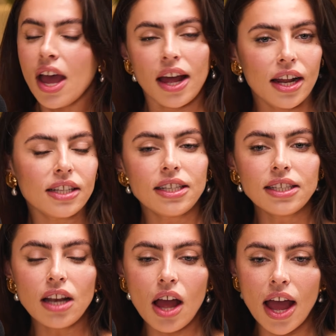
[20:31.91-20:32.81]
And I
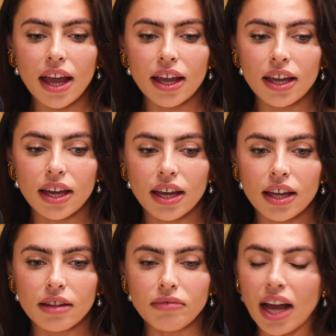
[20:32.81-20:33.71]

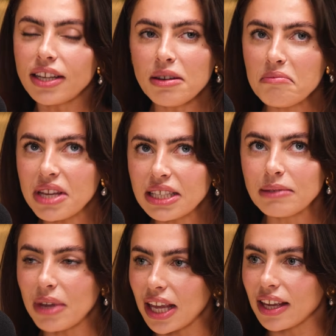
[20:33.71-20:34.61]
didn't miss
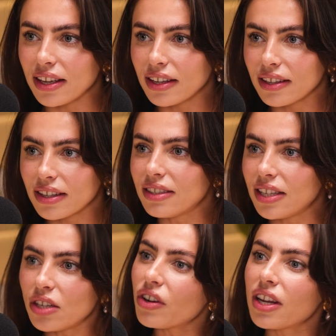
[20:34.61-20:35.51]
meat
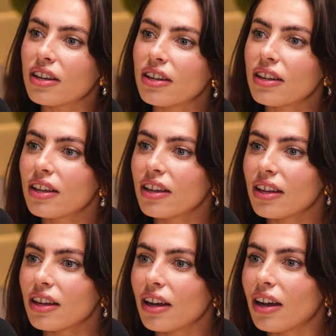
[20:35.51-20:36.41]
considering
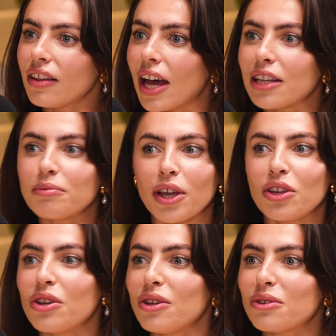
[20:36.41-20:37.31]
that's my
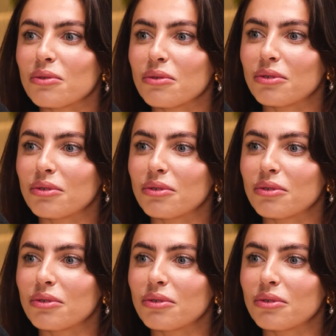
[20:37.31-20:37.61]
usual